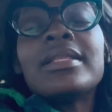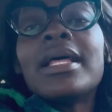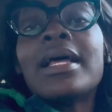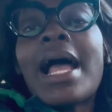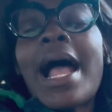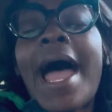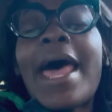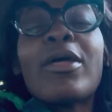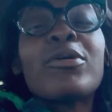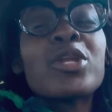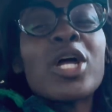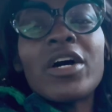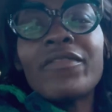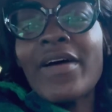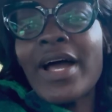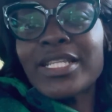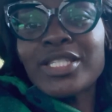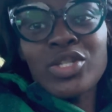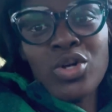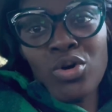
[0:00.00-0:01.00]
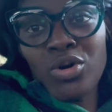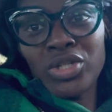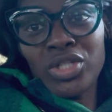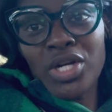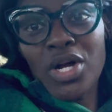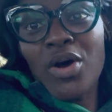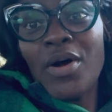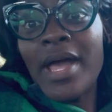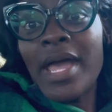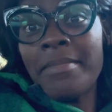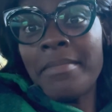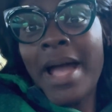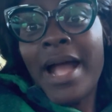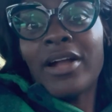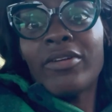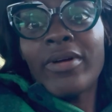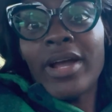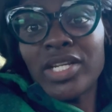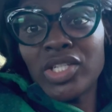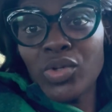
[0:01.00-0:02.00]
I don't know if I told y'all, at my
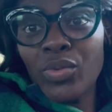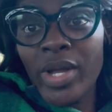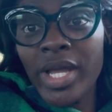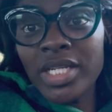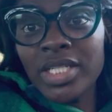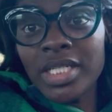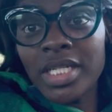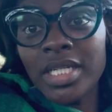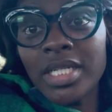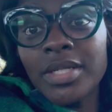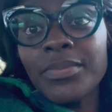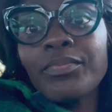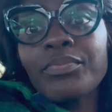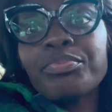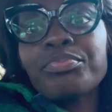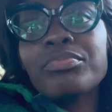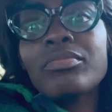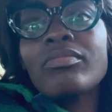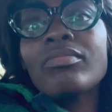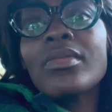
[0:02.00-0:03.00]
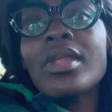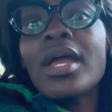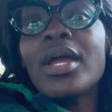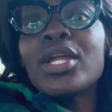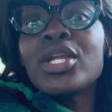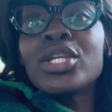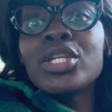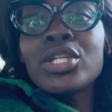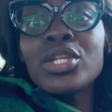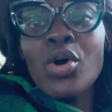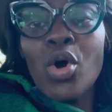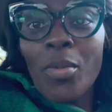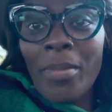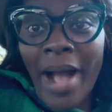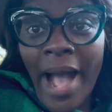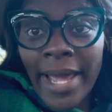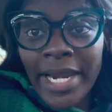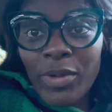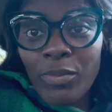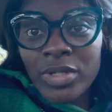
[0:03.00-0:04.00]
graduation,
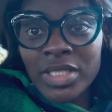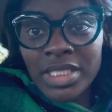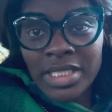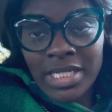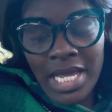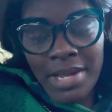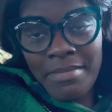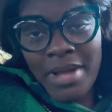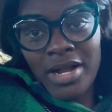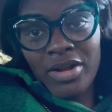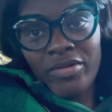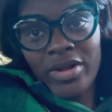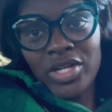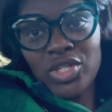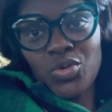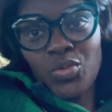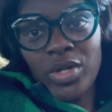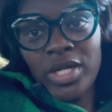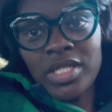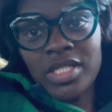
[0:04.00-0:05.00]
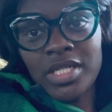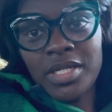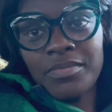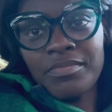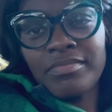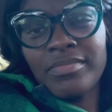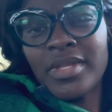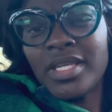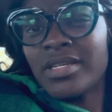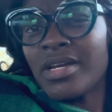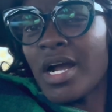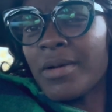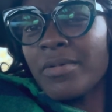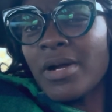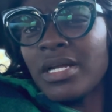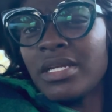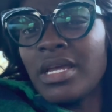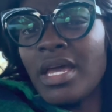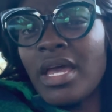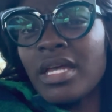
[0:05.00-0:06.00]
nobody wasn't at my graduation. And y'all
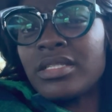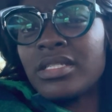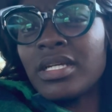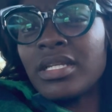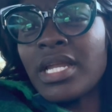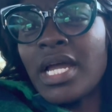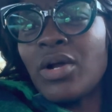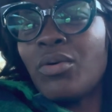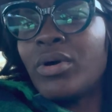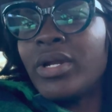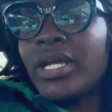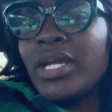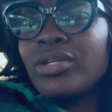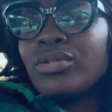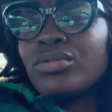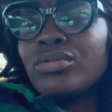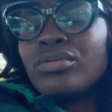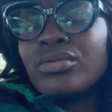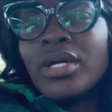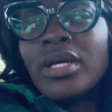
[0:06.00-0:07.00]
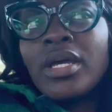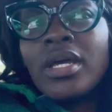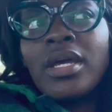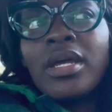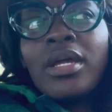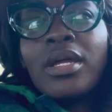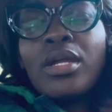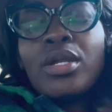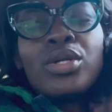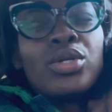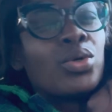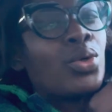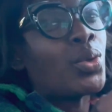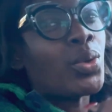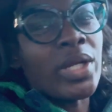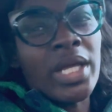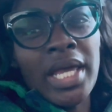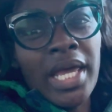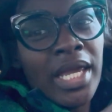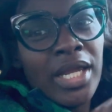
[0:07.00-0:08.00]
probably asking like, well, they knew? No,
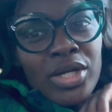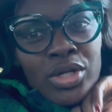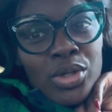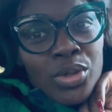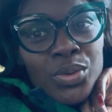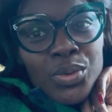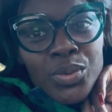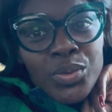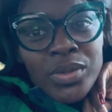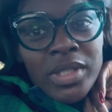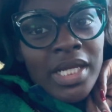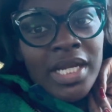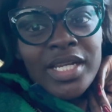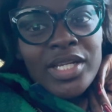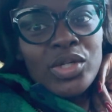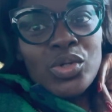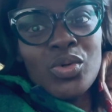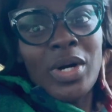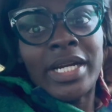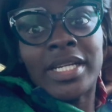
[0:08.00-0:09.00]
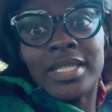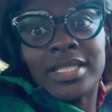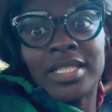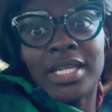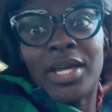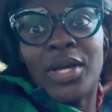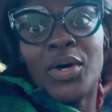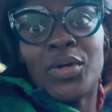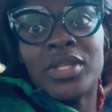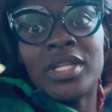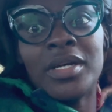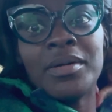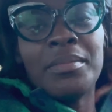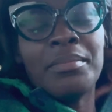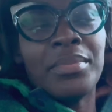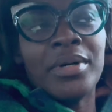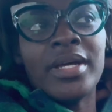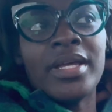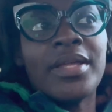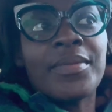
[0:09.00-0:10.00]
they ain't know. They didn't know. I didn't tell them,
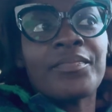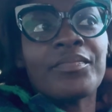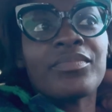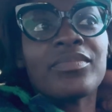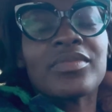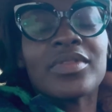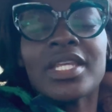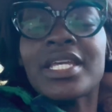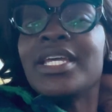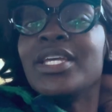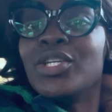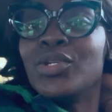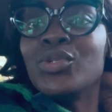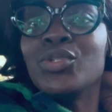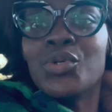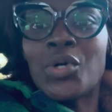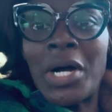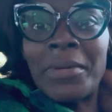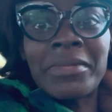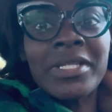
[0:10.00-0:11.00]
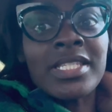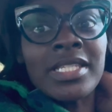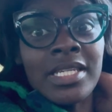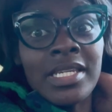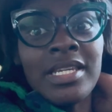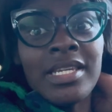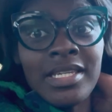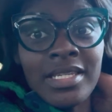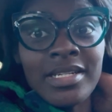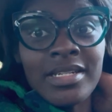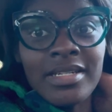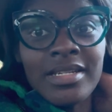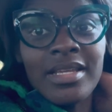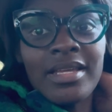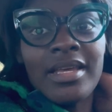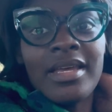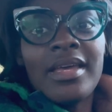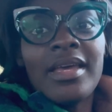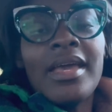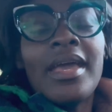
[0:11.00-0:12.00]
but I'm a senior,
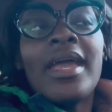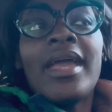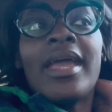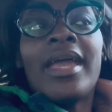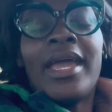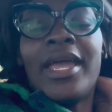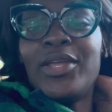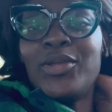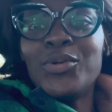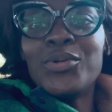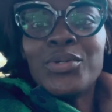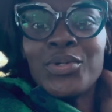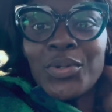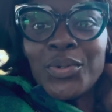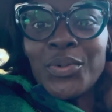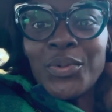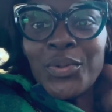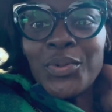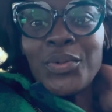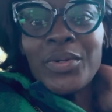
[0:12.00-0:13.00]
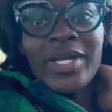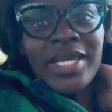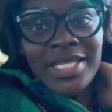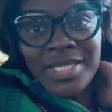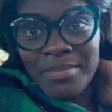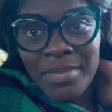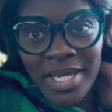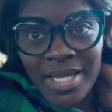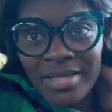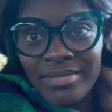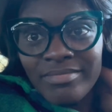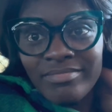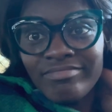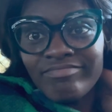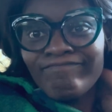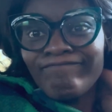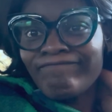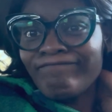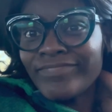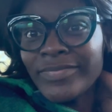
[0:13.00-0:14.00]
and it's me.
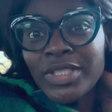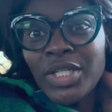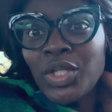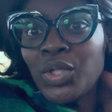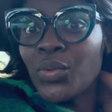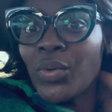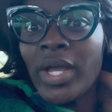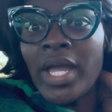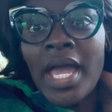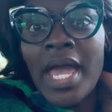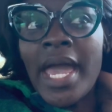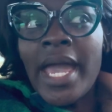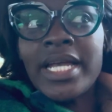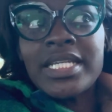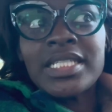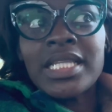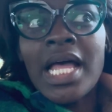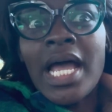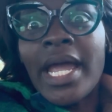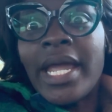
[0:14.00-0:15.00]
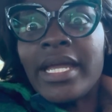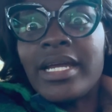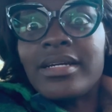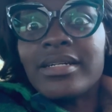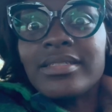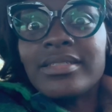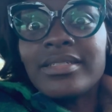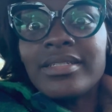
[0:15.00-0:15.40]
You ain't asked like